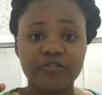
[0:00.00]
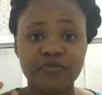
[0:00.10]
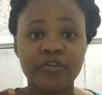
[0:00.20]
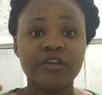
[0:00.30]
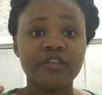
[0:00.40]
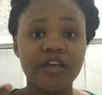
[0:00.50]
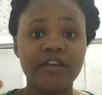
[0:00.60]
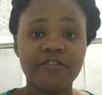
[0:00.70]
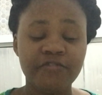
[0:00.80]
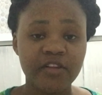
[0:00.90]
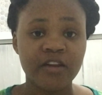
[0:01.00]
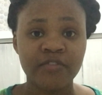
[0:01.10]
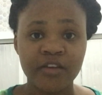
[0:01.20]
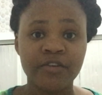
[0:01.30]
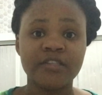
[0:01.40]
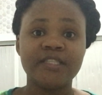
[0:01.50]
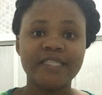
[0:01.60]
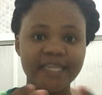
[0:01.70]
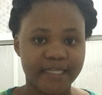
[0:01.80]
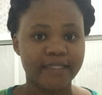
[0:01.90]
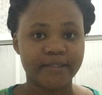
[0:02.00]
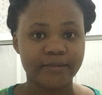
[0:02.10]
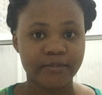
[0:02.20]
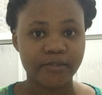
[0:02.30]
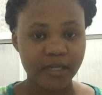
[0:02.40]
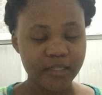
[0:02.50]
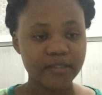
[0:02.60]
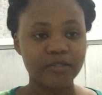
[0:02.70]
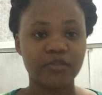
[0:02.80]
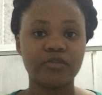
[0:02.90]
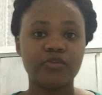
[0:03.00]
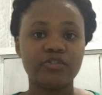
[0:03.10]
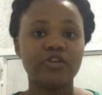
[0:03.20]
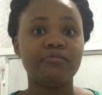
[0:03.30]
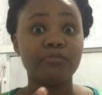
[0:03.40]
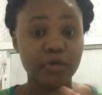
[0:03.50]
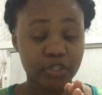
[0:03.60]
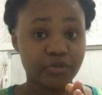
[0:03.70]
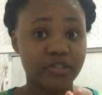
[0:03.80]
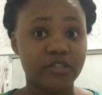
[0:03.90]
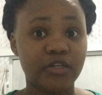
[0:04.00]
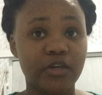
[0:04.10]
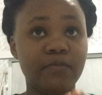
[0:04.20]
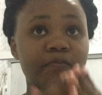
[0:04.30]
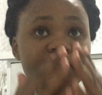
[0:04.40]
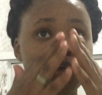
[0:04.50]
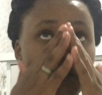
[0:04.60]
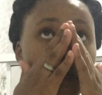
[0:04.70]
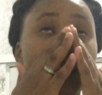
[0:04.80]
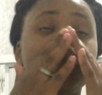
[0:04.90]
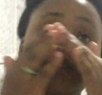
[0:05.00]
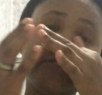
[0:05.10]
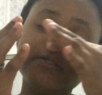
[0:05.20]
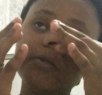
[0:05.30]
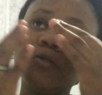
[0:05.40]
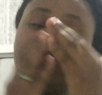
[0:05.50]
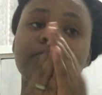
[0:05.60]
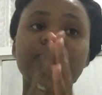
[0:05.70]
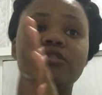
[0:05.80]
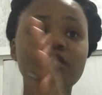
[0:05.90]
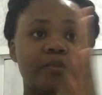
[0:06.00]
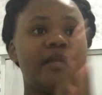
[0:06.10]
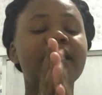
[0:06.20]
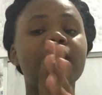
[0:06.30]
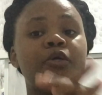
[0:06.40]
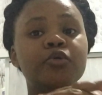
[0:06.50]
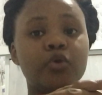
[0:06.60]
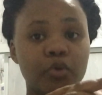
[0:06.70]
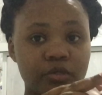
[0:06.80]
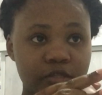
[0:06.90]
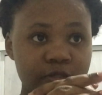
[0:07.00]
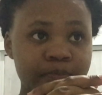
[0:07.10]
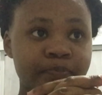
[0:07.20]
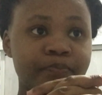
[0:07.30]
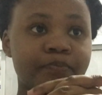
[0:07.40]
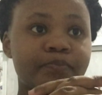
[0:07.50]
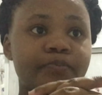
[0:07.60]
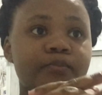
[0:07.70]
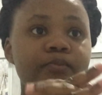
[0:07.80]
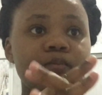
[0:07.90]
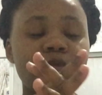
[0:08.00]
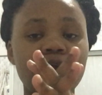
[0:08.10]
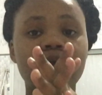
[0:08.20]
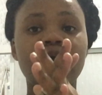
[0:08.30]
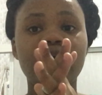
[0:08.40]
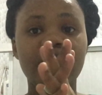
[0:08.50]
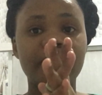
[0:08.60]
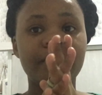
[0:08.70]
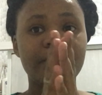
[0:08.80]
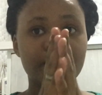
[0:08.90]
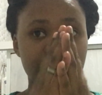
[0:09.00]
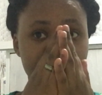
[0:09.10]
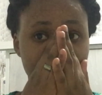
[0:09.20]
for you to get the feeling of your hair is thick, right? So those are moisturizing oil. It is used to stimulate growth, and